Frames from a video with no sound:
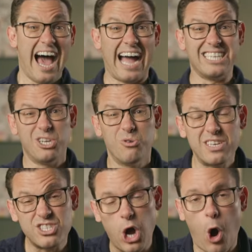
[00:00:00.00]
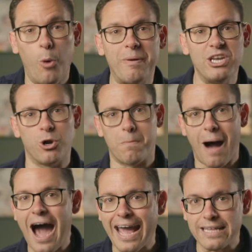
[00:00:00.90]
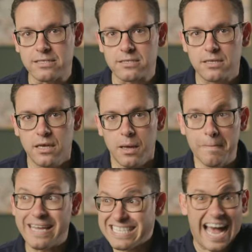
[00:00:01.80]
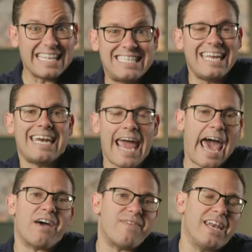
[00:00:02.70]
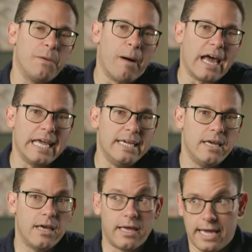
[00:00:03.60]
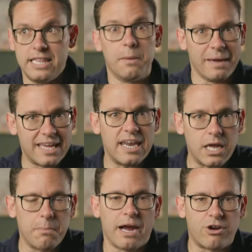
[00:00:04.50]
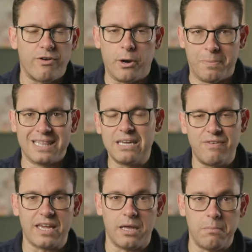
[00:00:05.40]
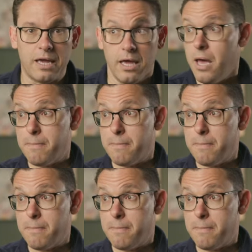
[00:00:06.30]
I do this to open your minds, because I didn't have anybody in the beginning of my career believing in me.